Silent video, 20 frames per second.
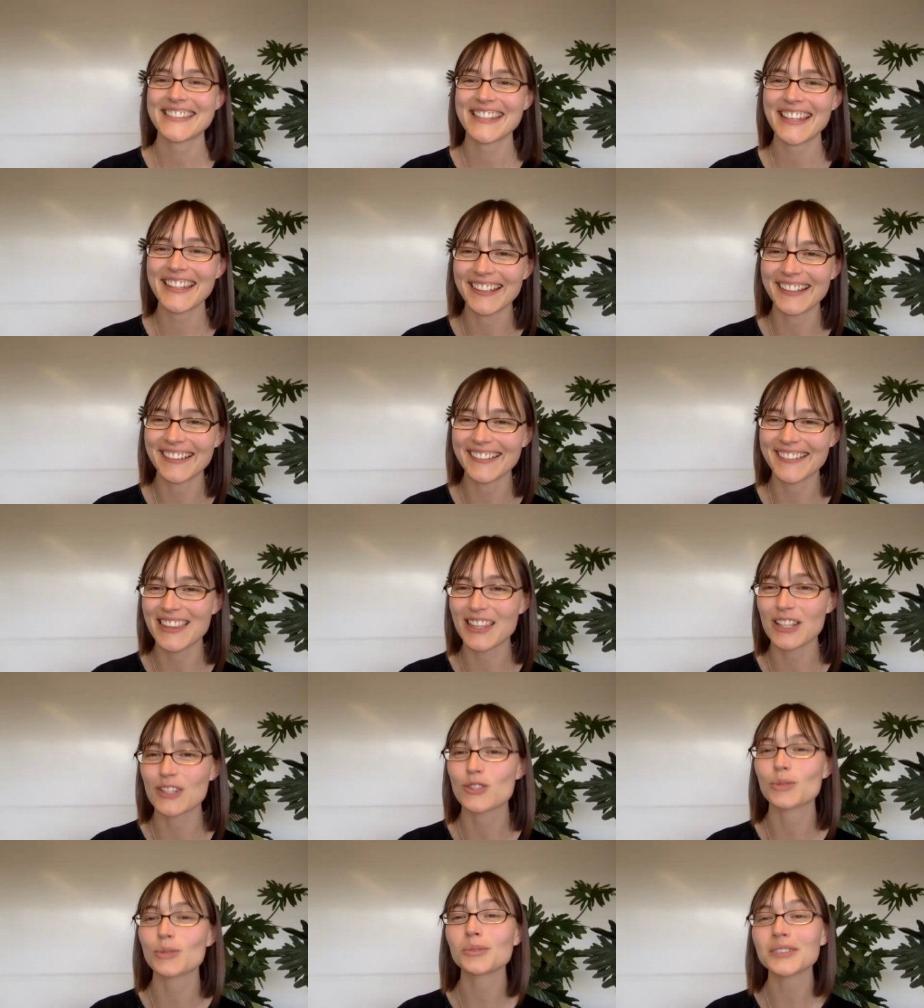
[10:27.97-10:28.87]
you know, the
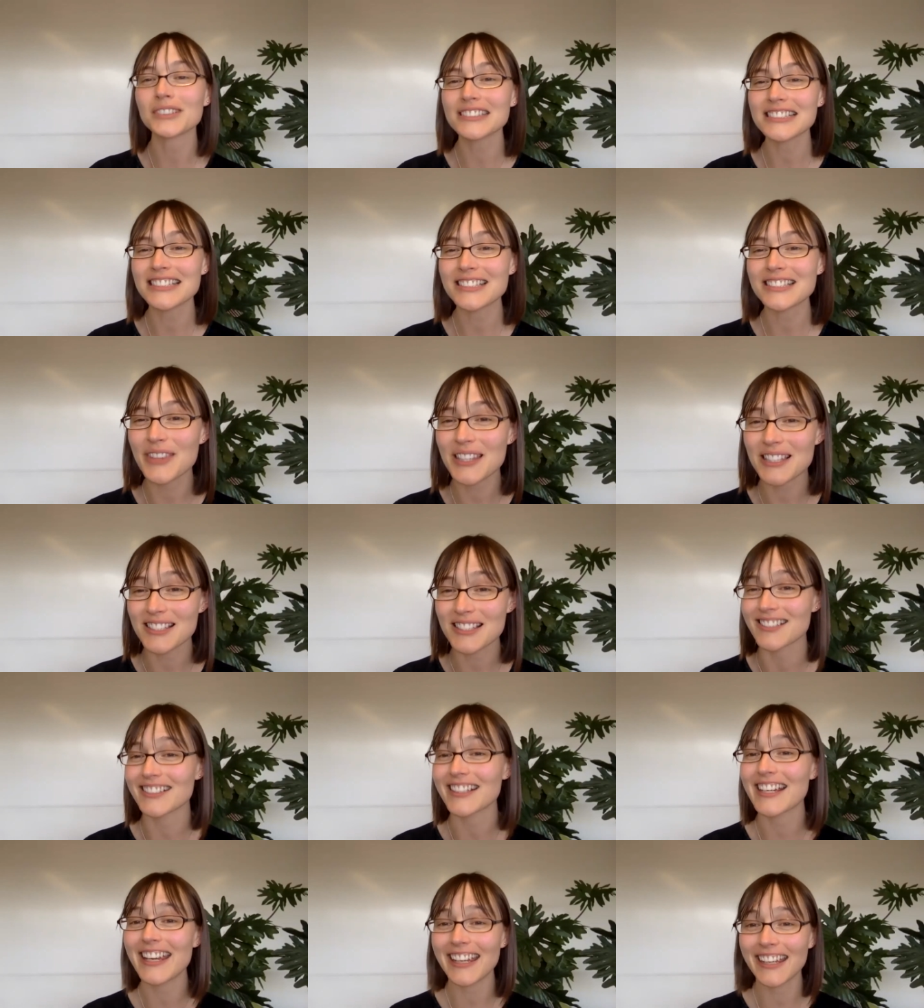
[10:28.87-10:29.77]
tools of the
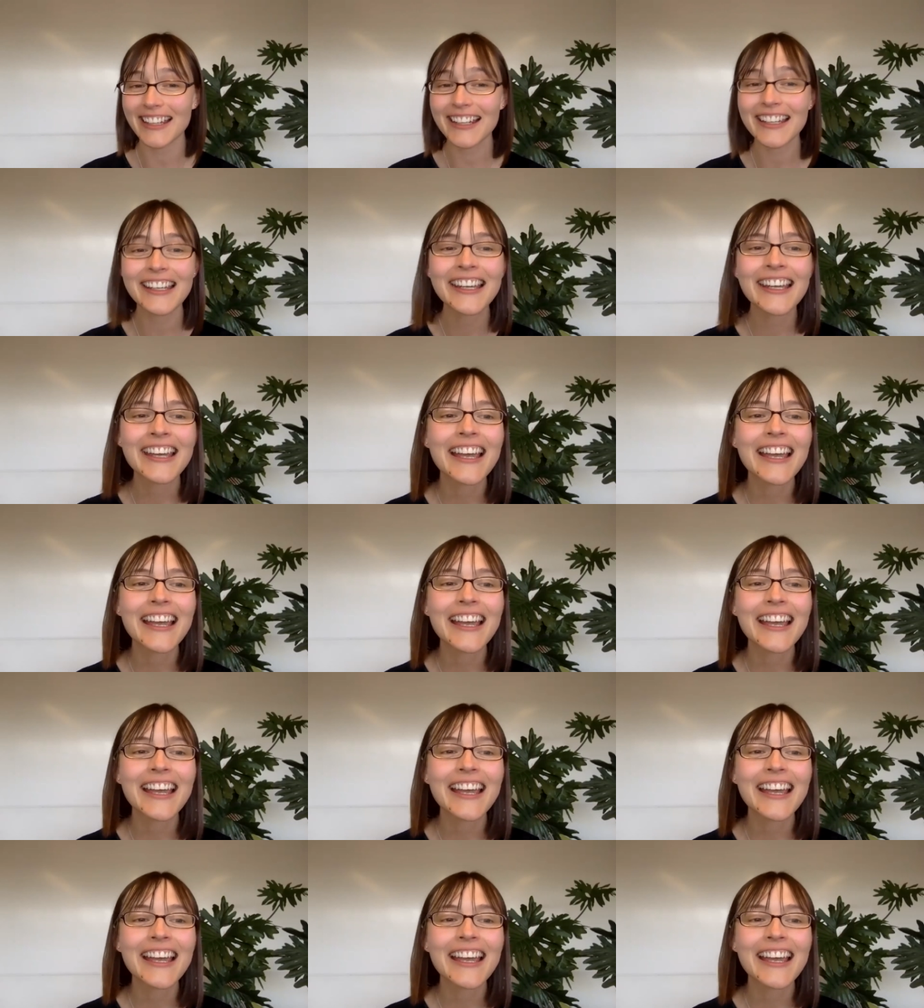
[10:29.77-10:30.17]
trade.